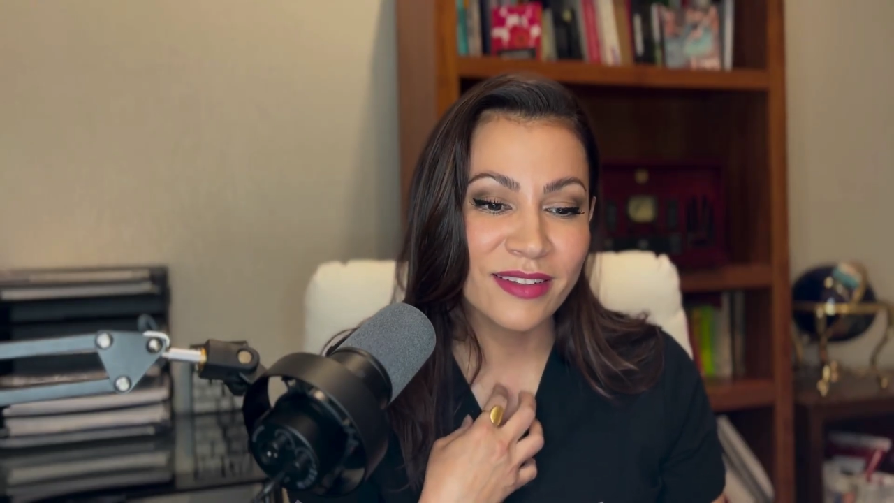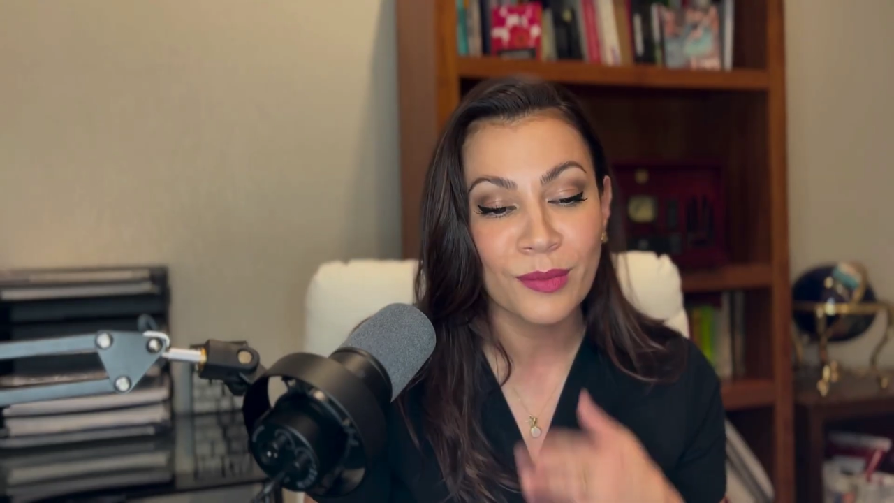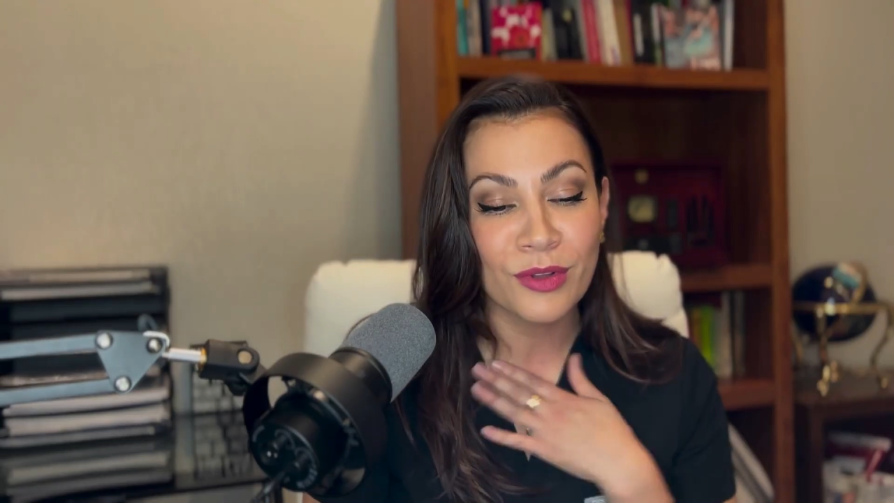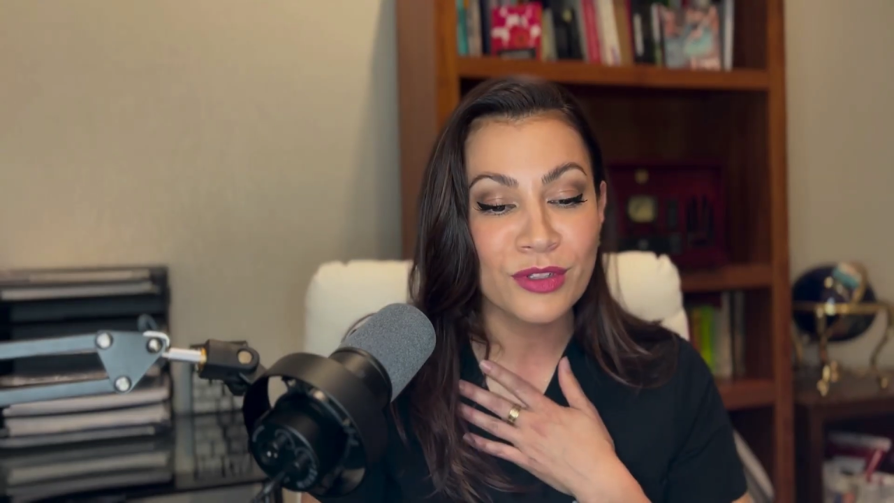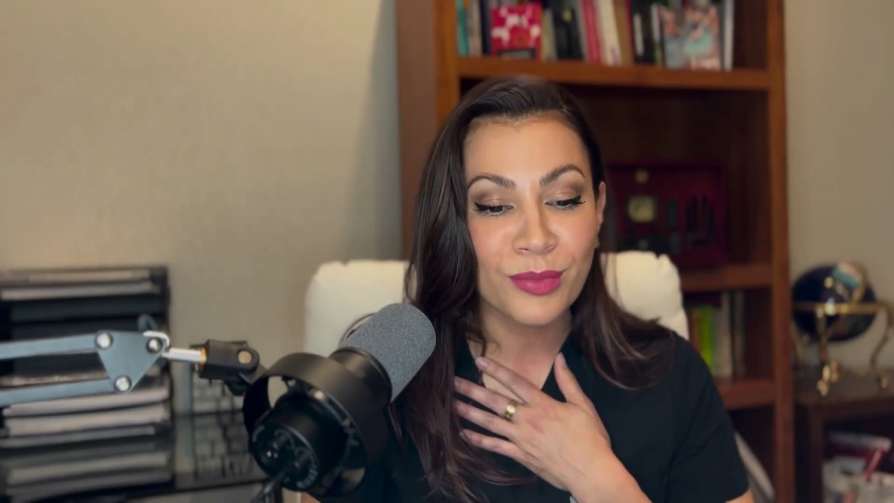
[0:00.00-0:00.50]

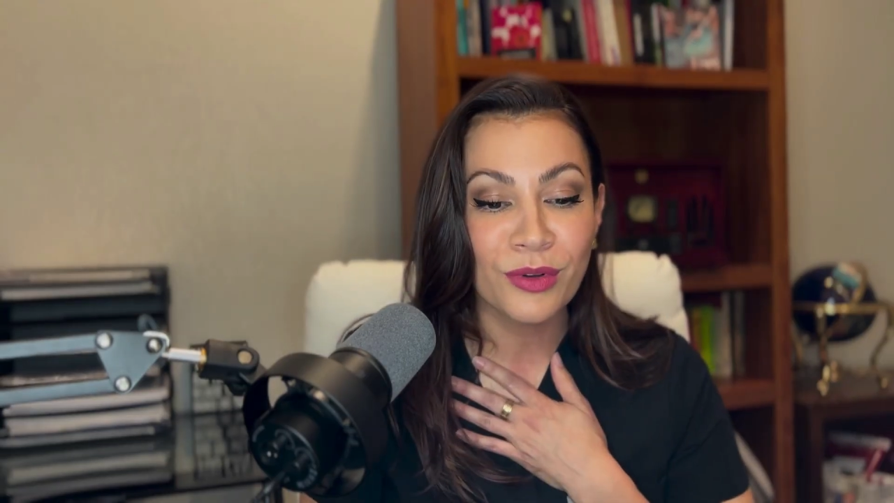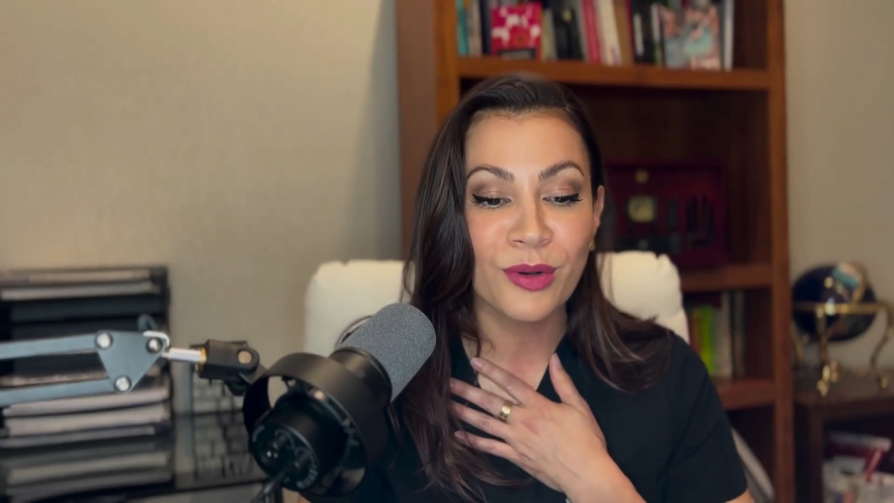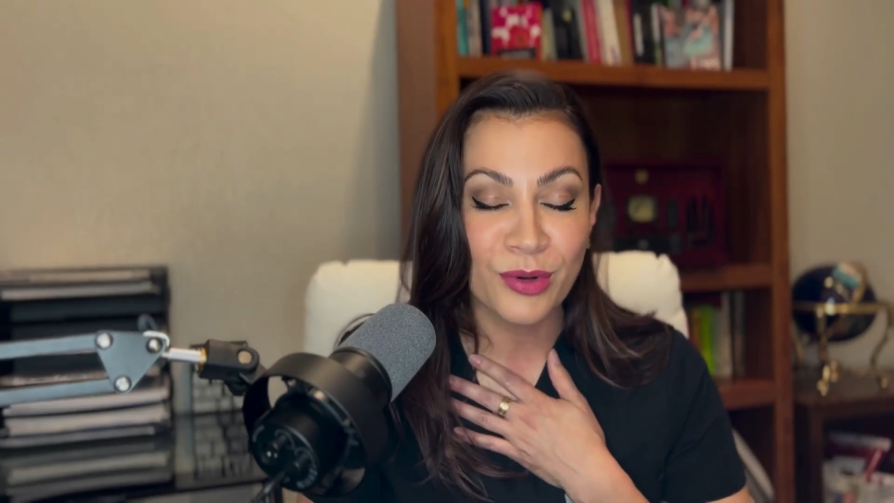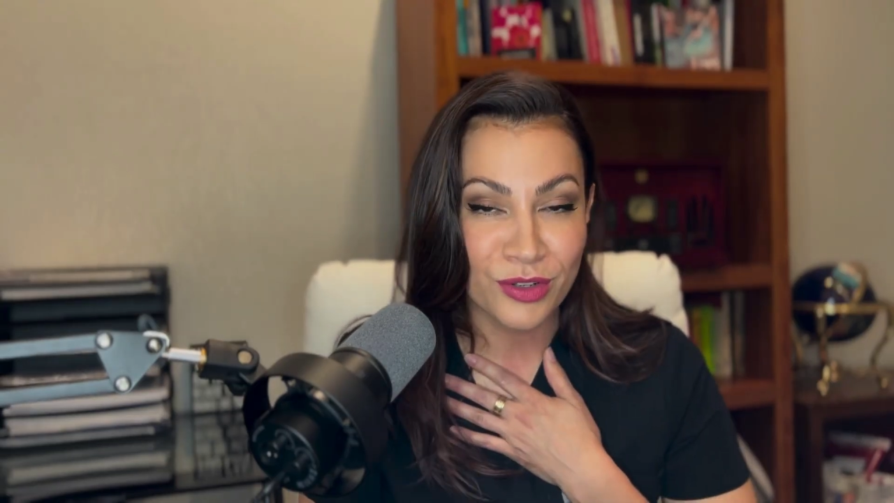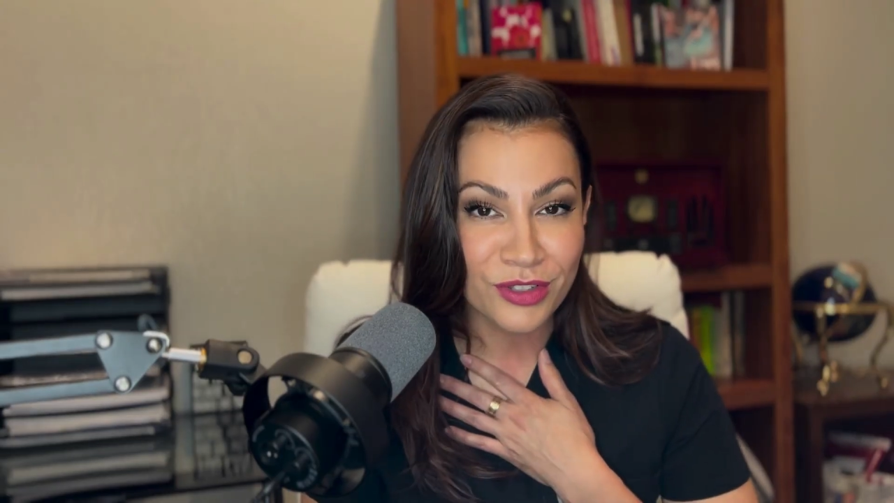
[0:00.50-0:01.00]
Multiple
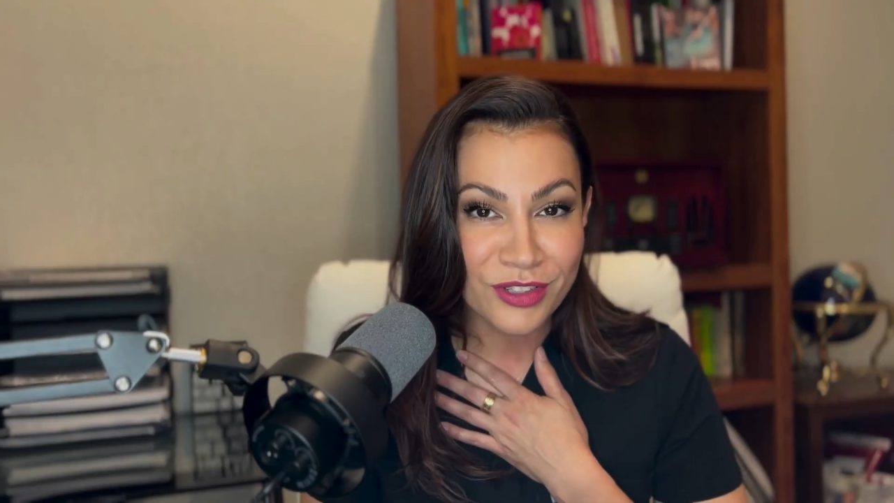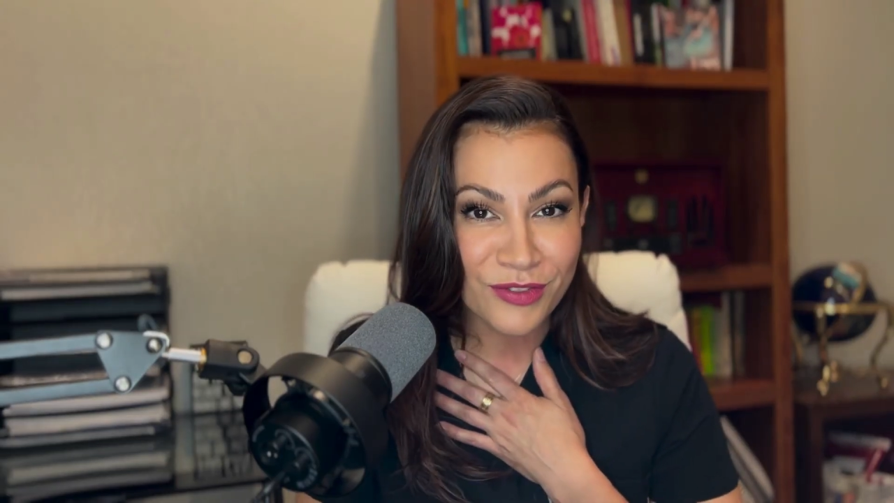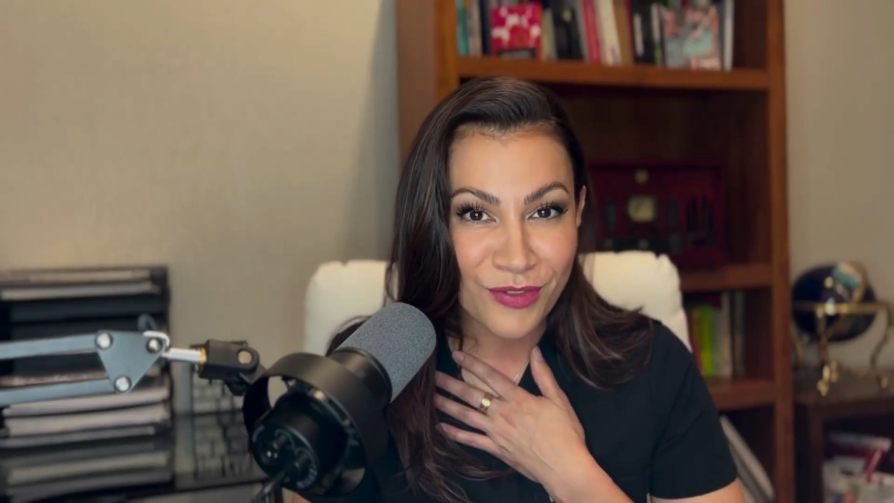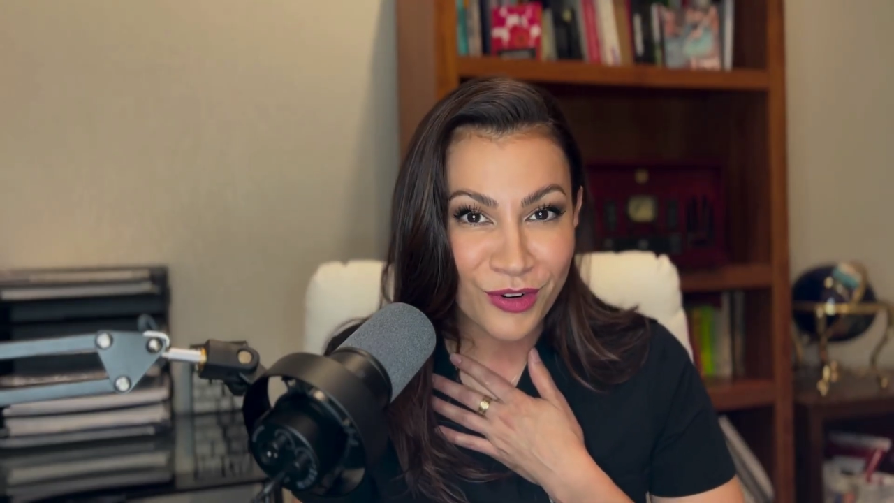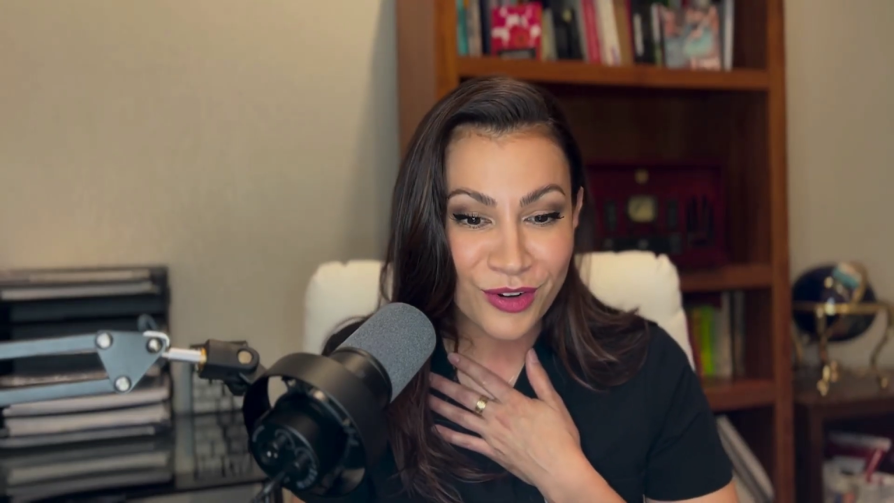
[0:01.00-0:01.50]
approaches
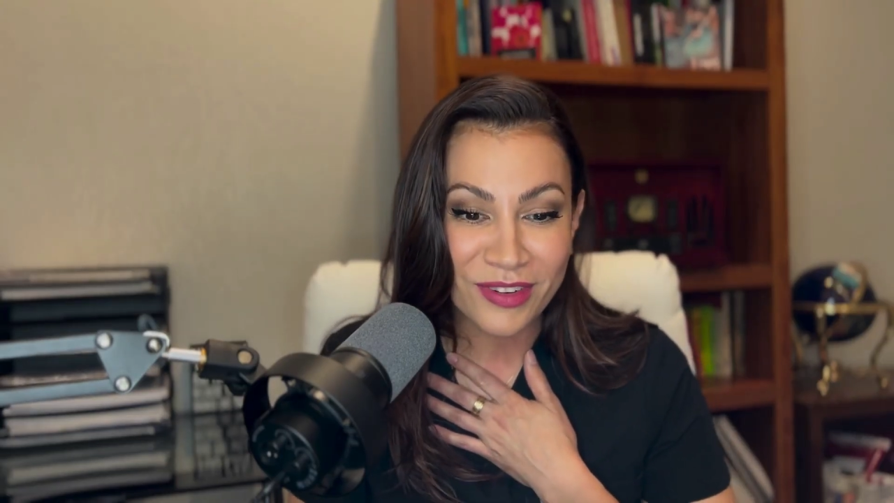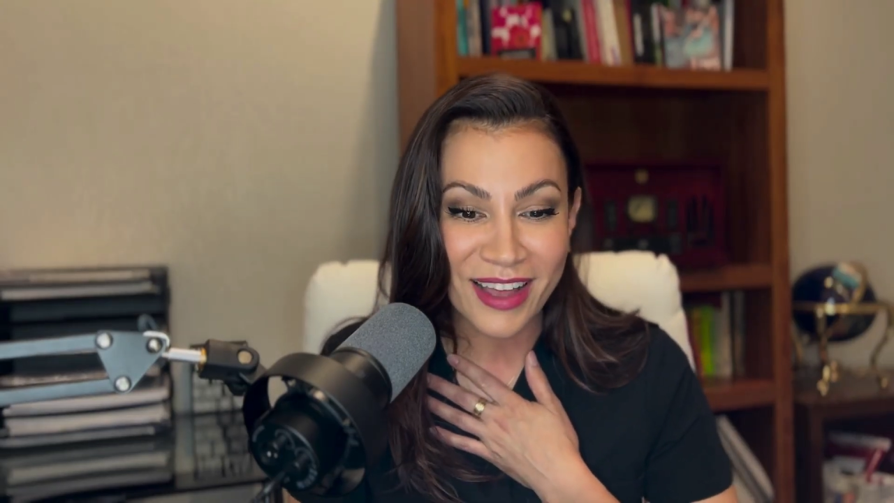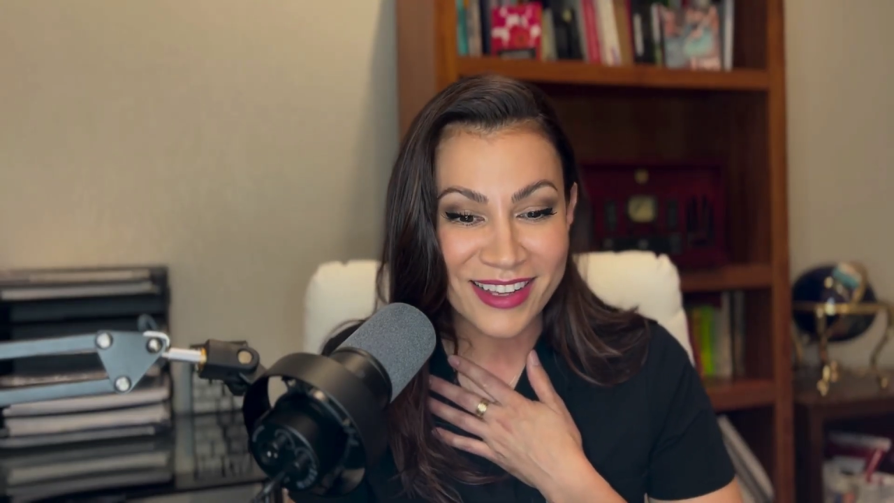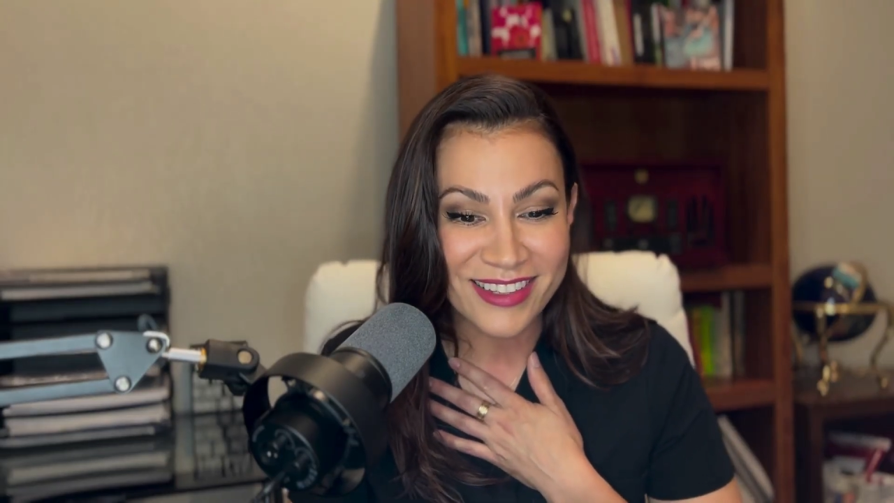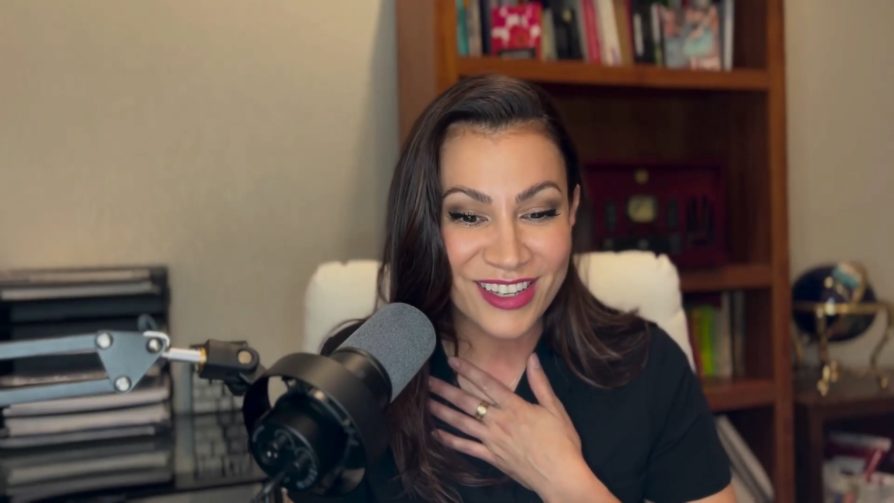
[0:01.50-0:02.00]
for
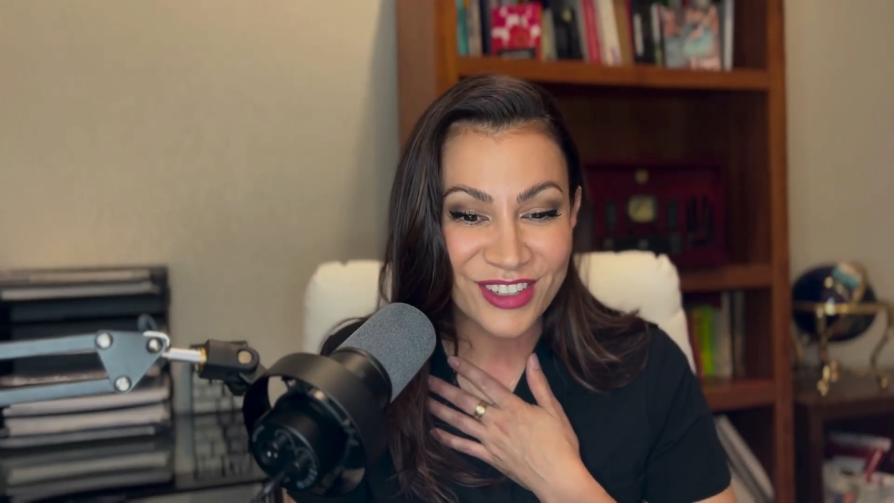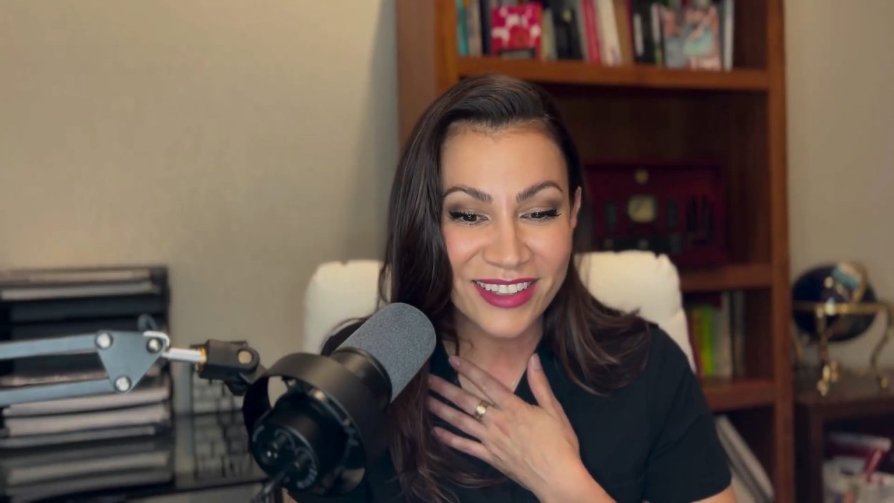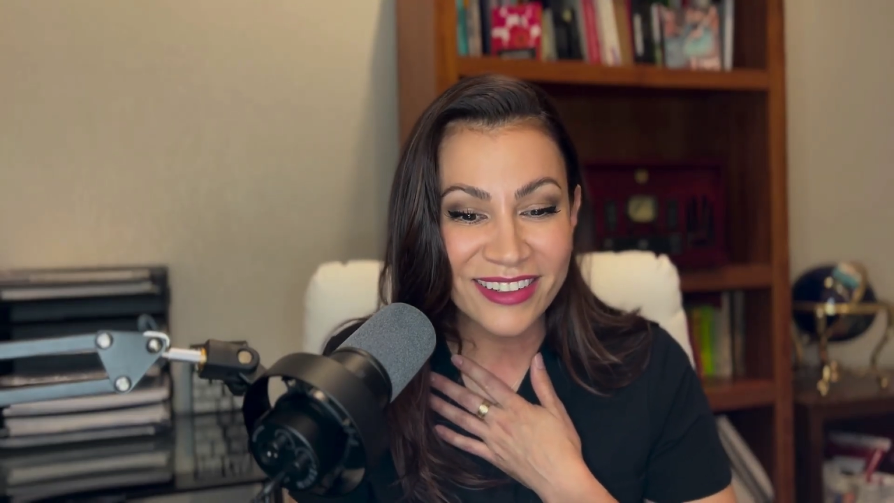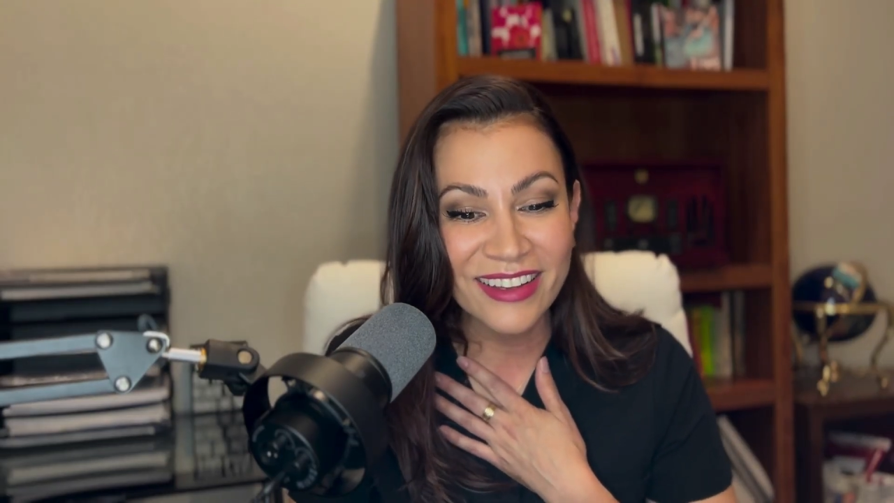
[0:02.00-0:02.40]
relaxation.